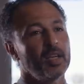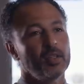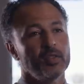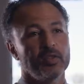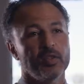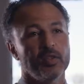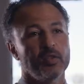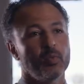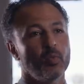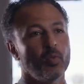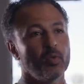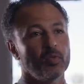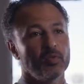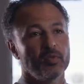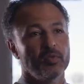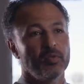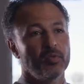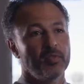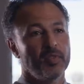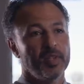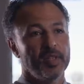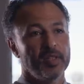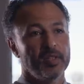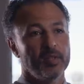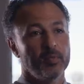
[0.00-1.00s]
just wasn't
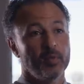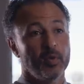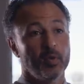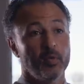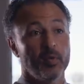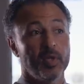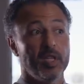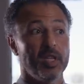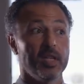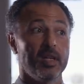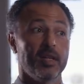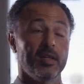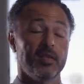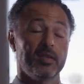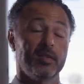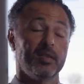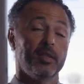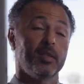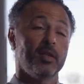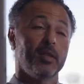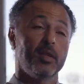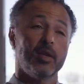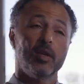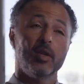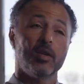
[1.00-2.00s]
feasible when you
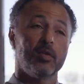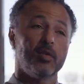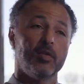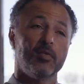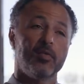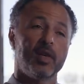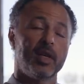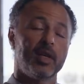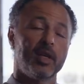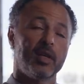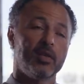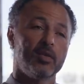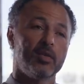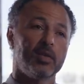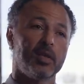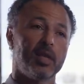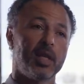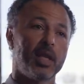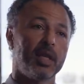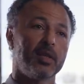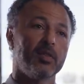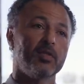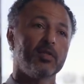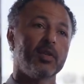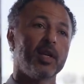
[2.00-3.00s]
consider the current financial
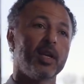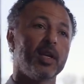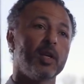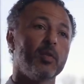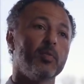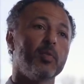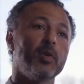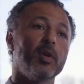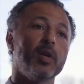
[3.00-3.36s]
landscape.